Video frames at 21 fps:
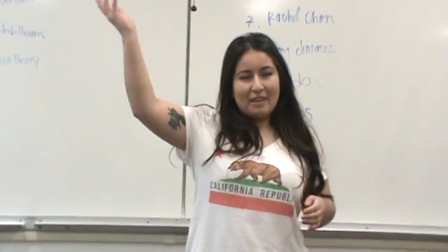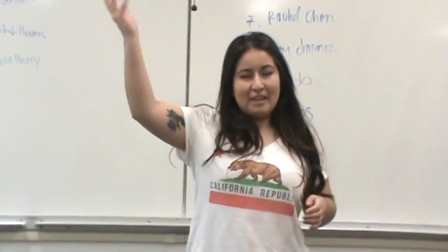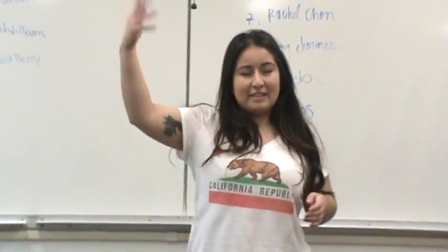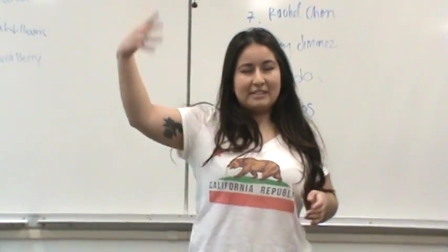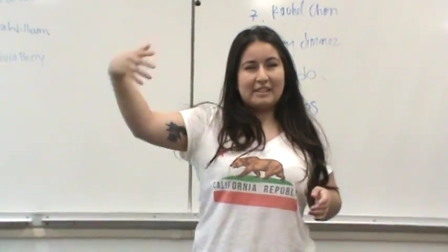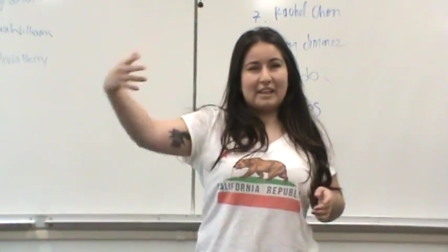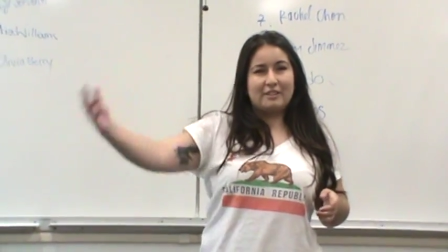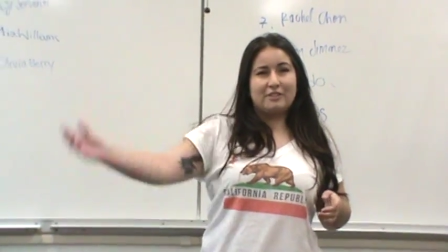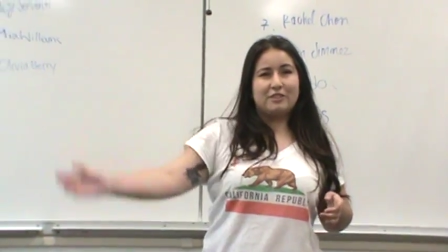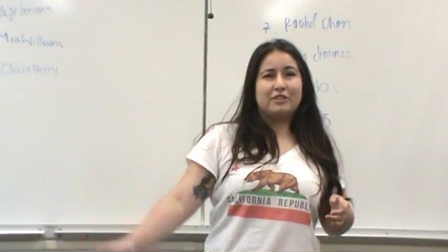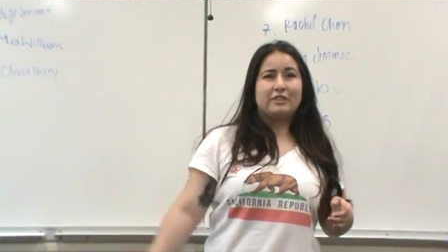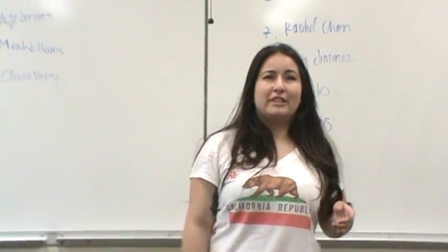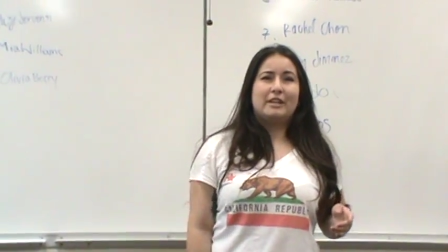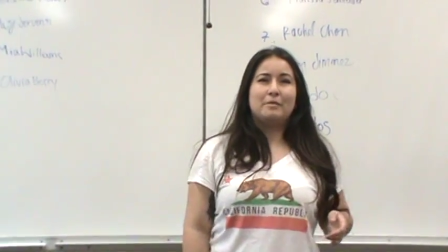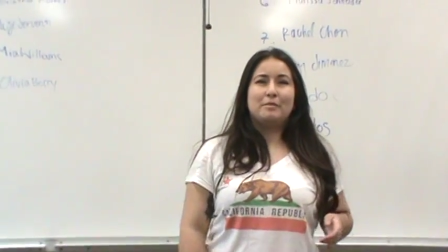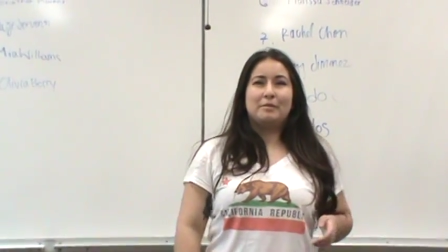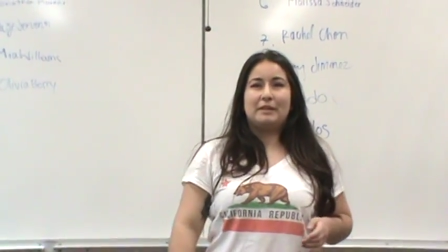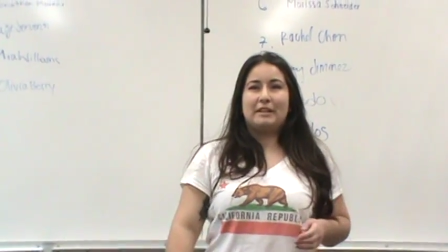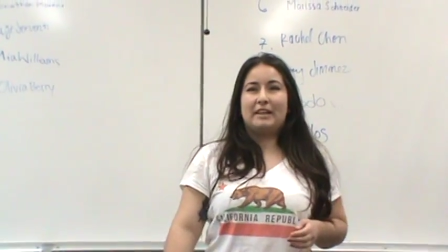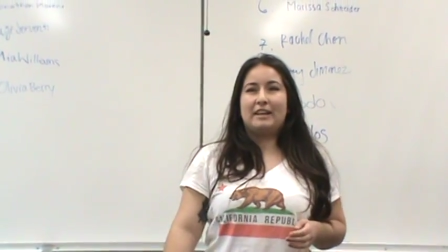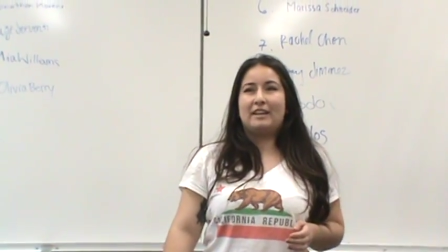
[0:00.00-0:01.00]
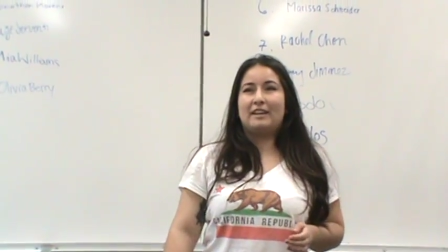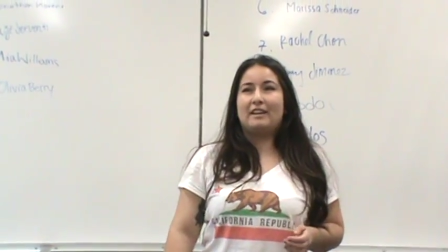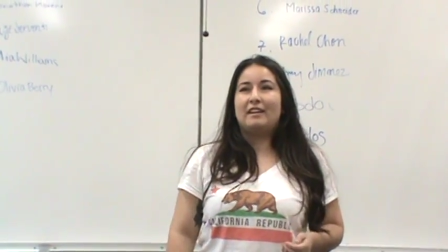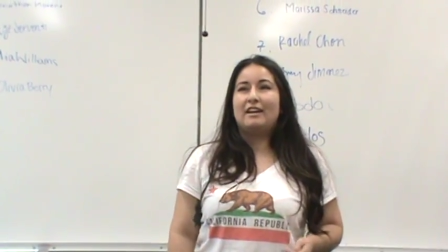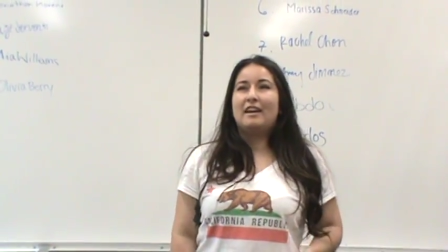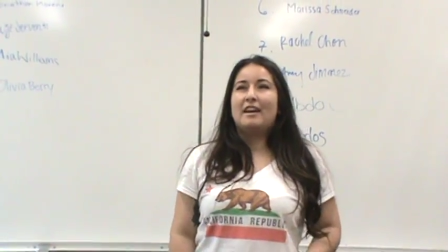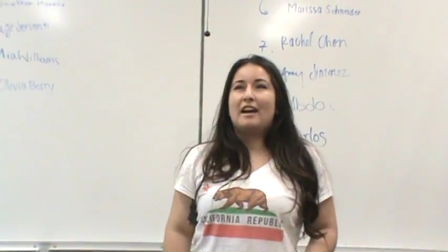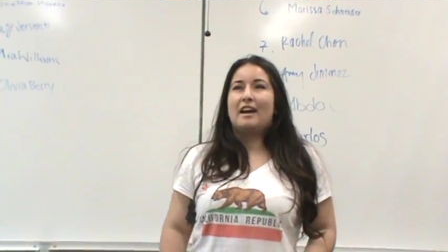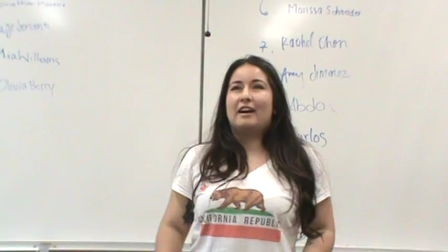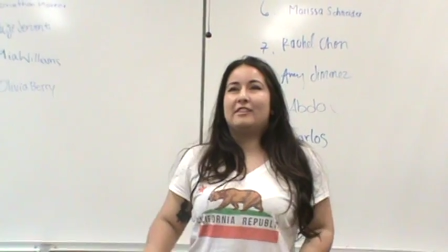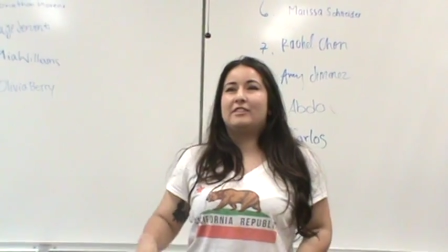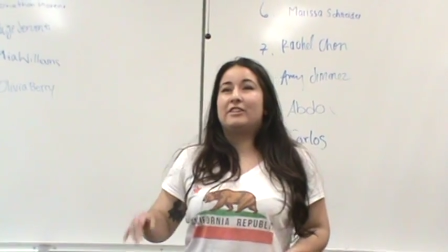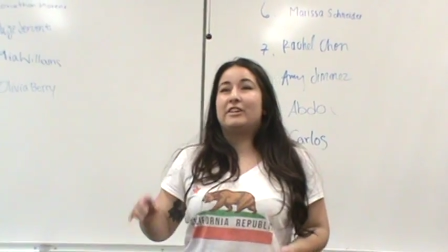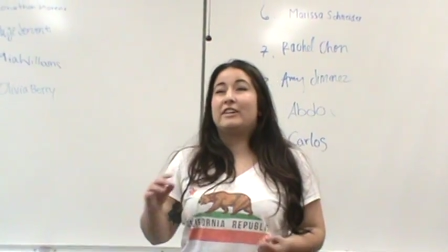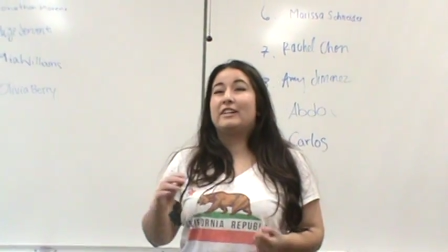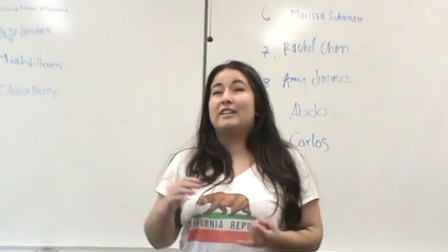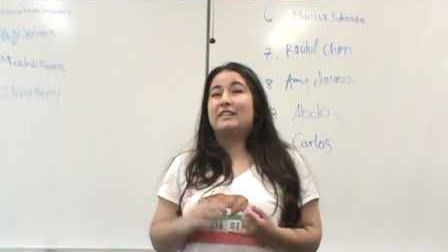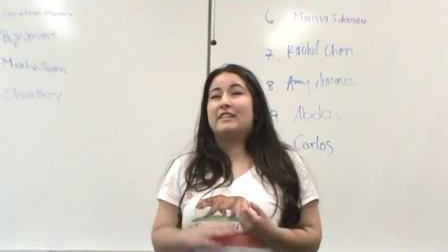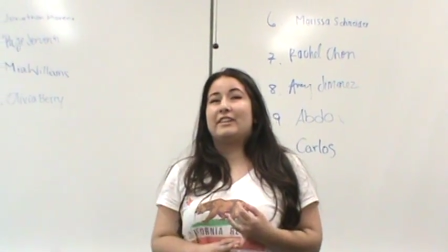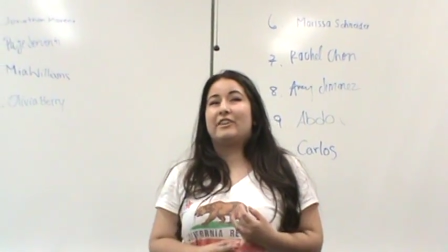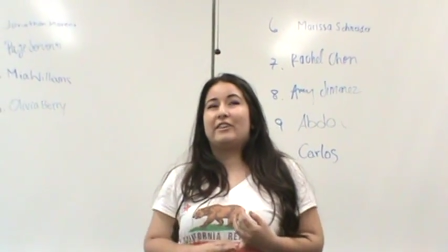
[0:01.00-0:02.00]
Statue of Liberty. I took
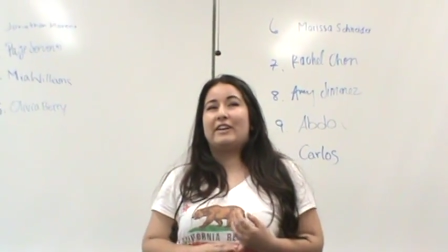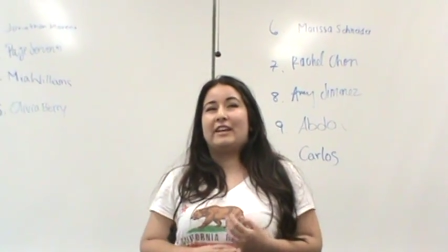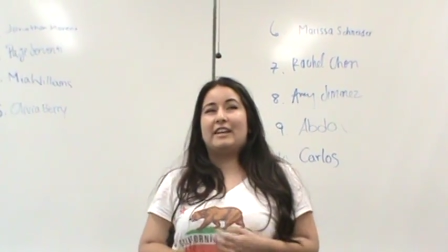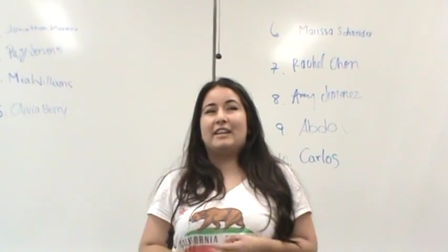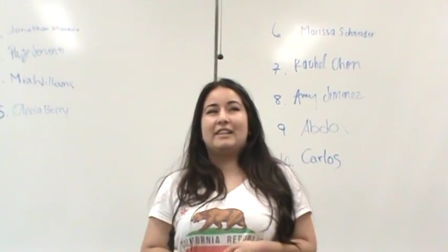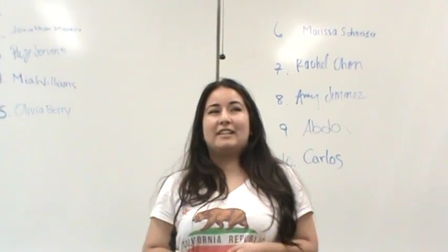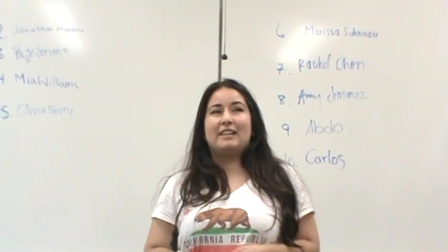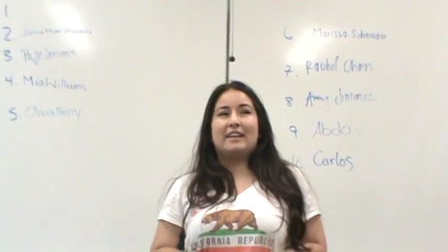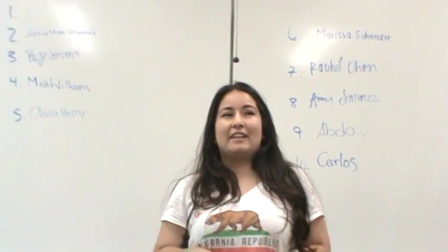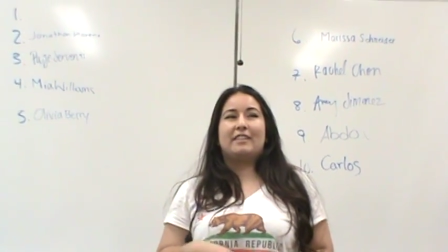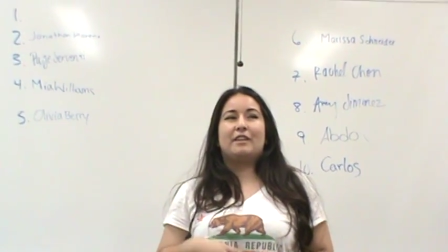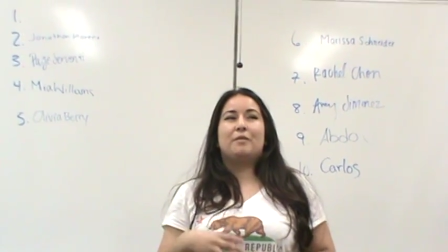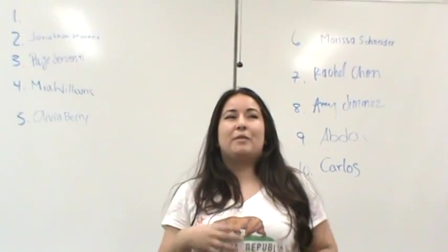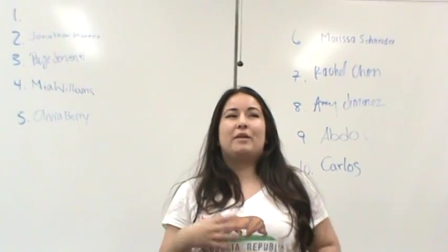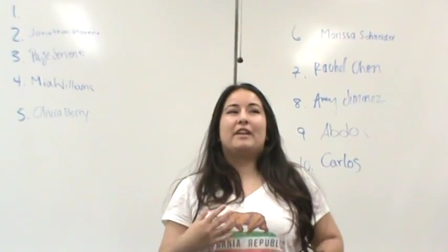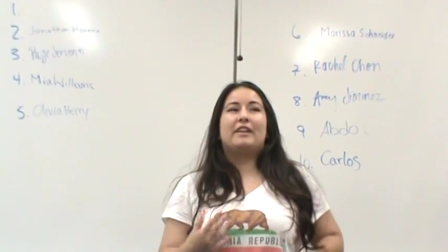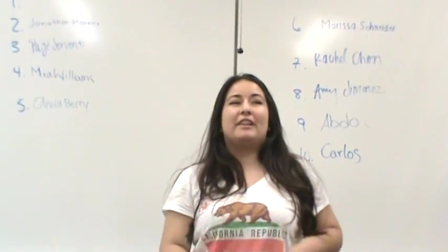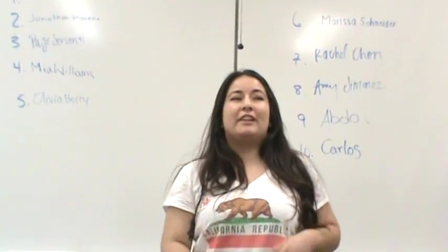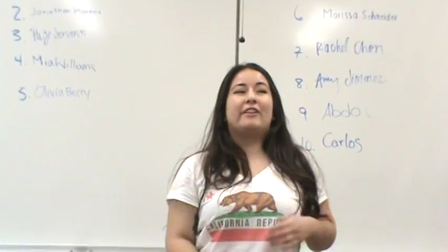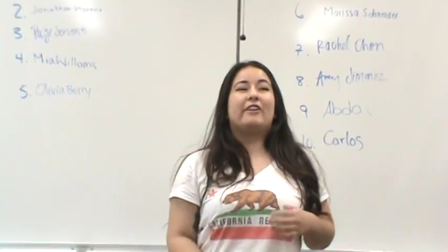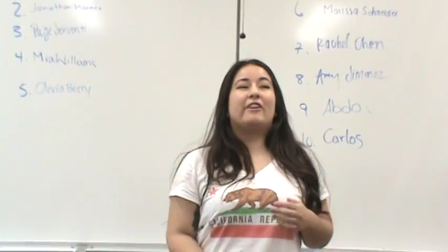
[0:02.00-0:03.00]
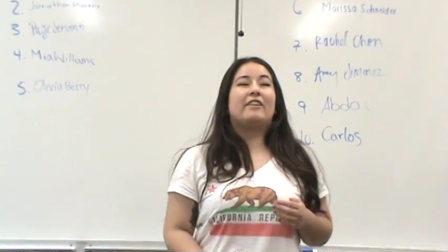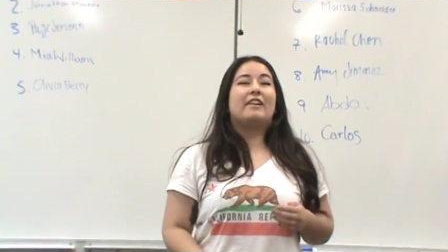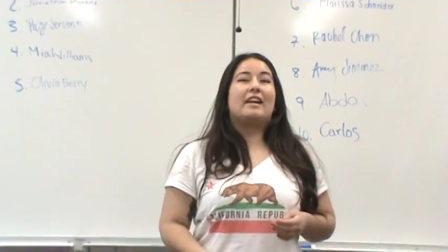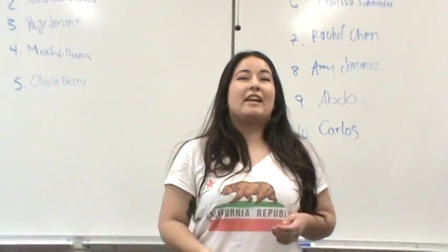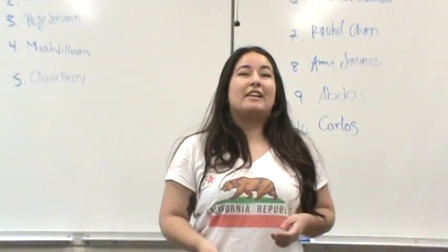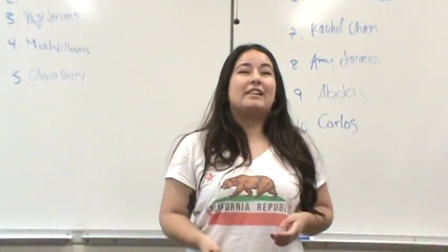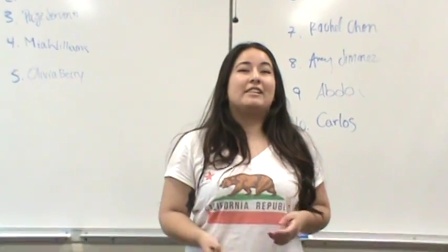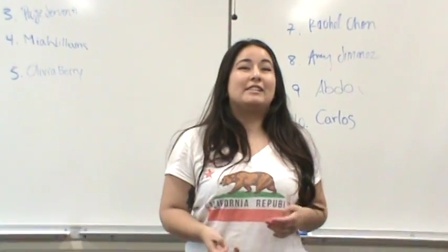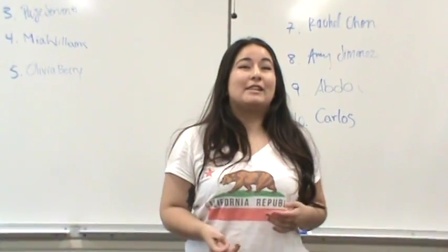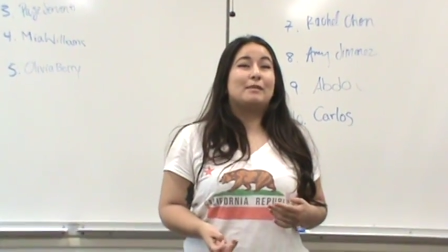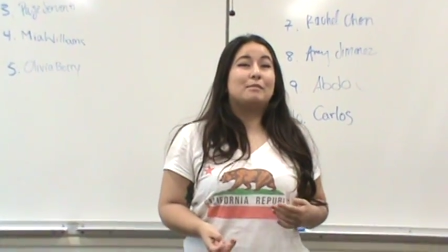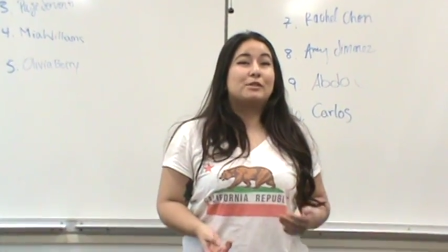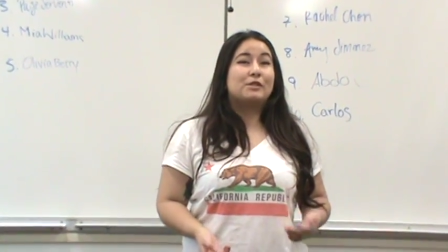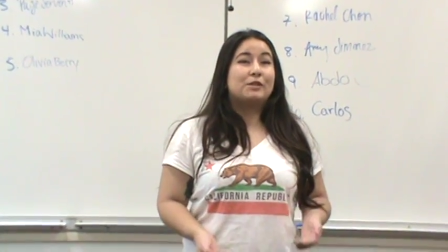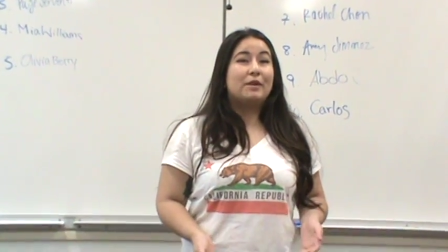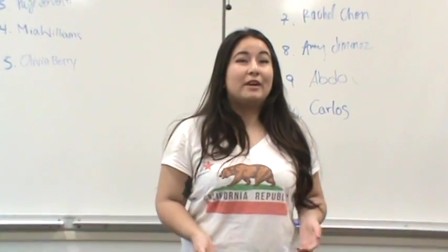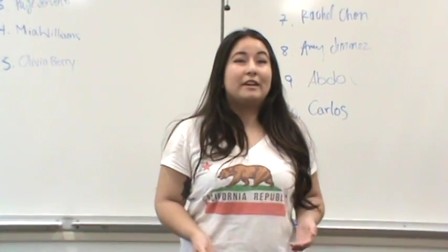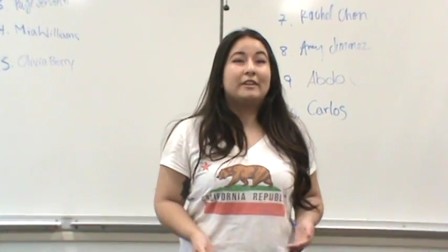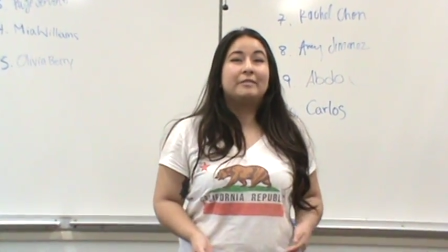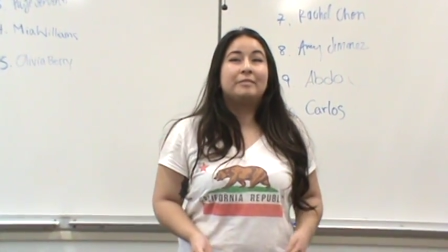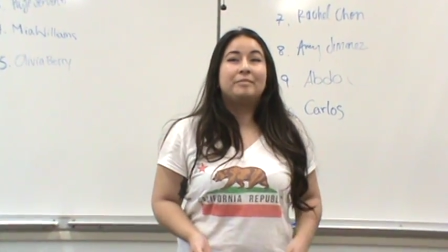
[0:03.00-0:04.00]
her to Little Italy, and then we ended our night in Times
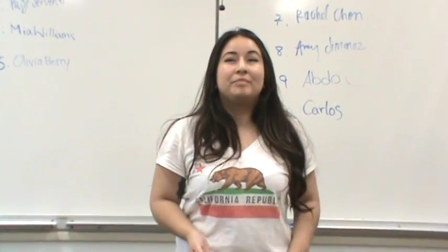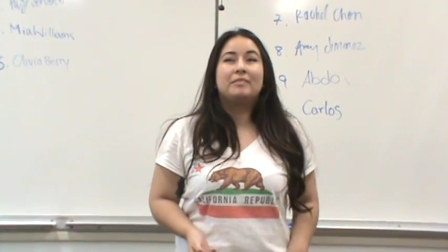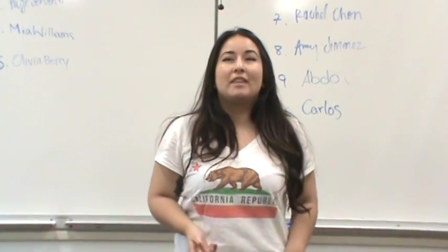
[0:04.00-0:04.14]
Square.